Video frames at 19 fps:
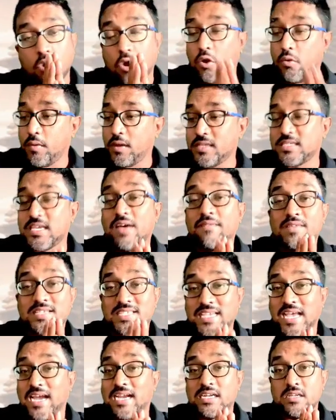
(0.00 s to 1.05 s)
always have a
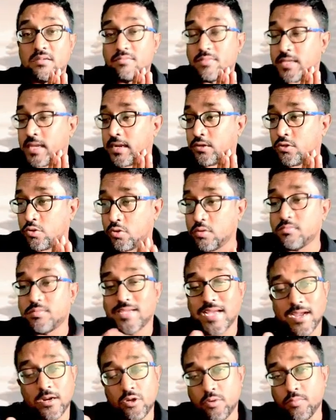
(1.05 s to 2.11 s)
sanctum sanctorum.
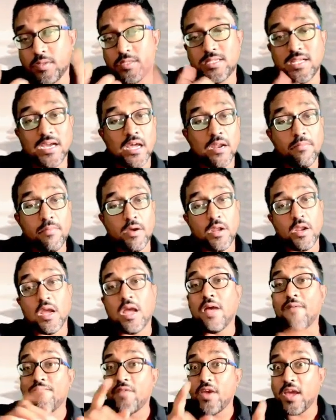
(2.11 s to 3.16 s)
Sanctum is the
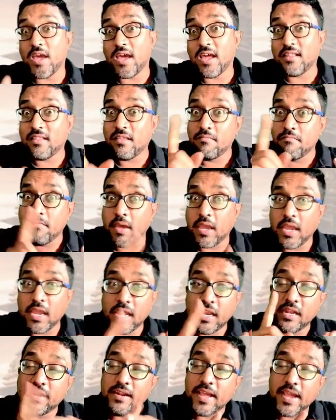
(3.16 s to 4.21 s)
Garbhagriha where the
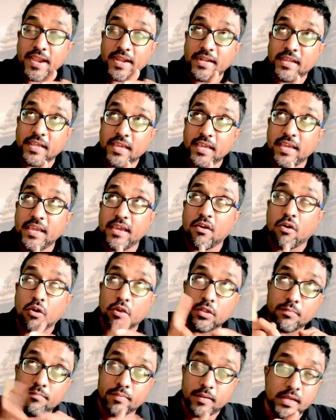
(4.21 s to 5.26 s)
main deity or
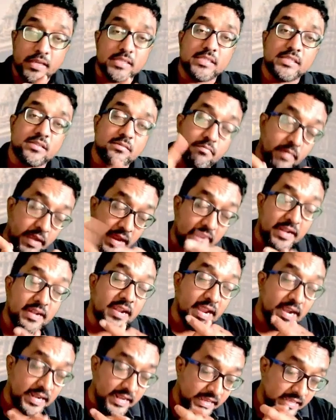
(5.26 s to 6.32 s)
the priest, main
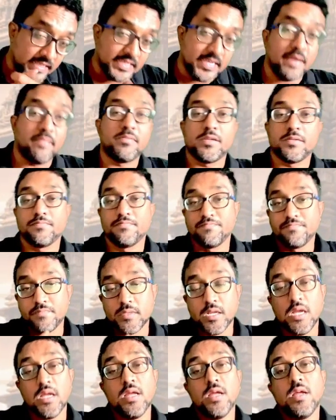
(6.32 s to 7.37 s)
deity is kept.
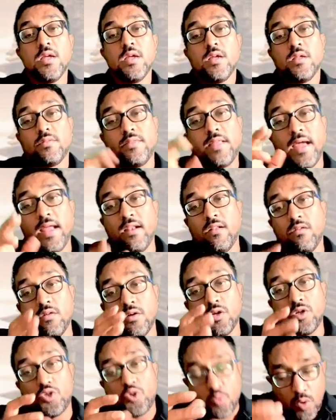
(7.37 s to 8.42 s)
Then
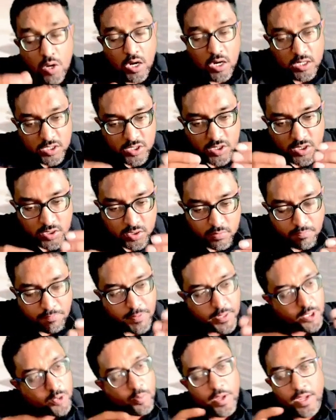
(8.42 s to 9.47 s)
towards
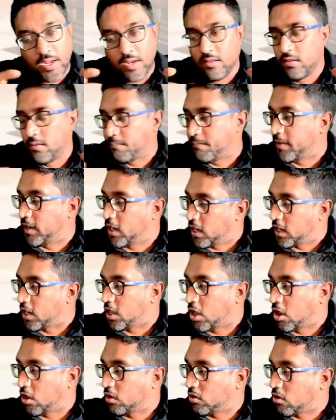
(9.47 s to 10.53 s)
between the pillared
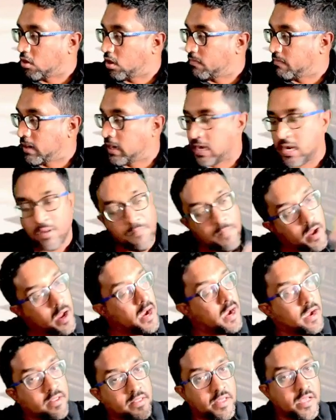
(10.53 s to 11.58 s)
hall called
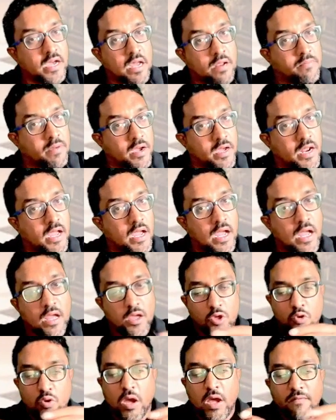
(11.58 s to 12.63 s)
Mandapa and the Garbhagriha,
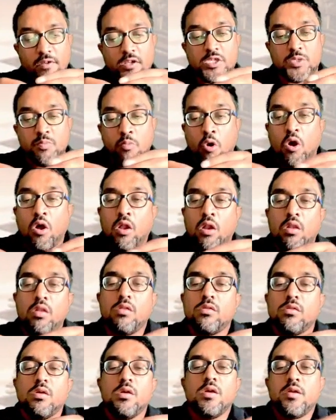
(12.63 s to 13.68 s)
you have a
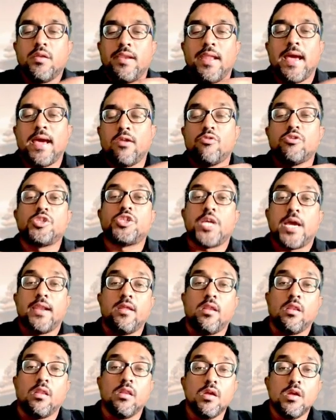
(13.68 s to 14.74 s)
small narrow
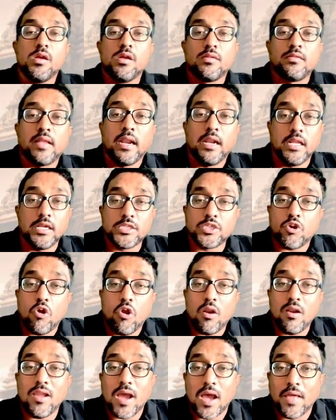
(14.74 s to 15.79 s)
channel that is
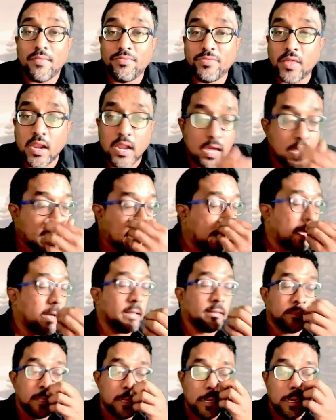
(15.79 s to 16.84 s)
called Antarala.
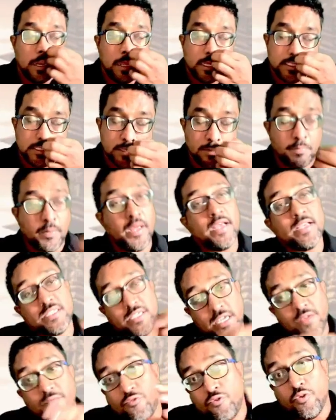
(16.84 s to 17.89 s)
Antarala is the place,
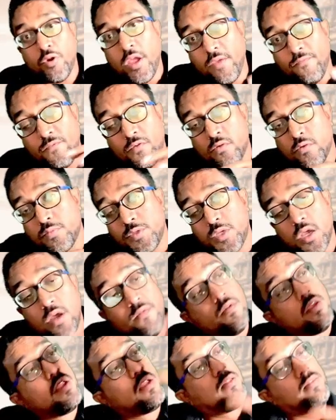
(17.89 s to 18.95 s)
if today if you
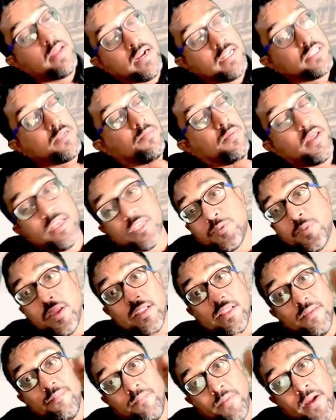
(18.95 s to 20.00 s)
observe, that is the place where
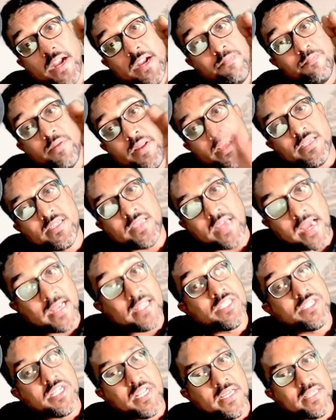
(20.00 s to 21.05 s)
the head priest
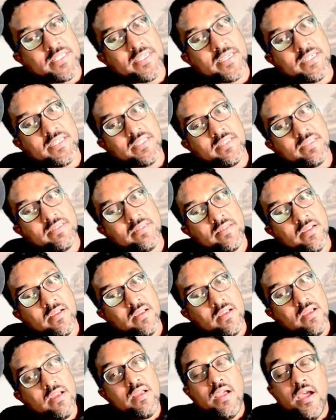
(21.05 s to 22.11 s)
actually sits.
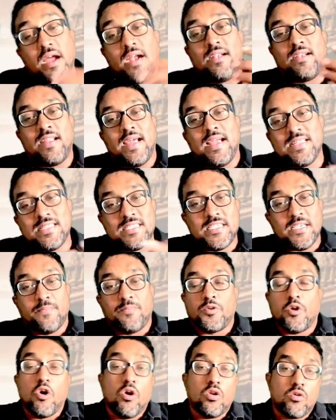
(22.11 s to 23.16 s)
A
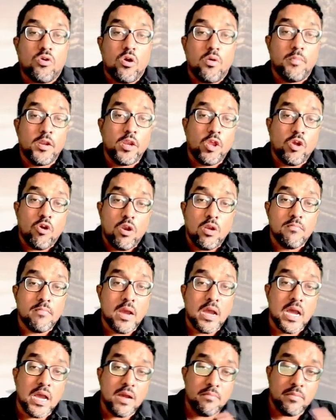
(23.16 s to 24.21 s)
transept or commonly called
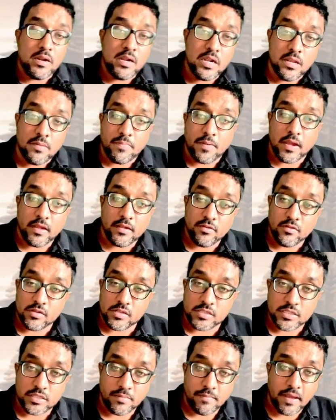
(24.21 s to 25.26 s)
Mahamandapa. You know,
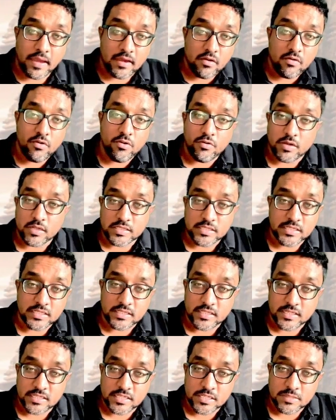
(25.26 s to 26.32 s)
in the background you can see
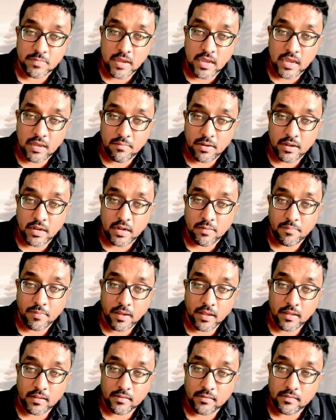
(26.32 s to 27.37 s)
this is Mahamandapa.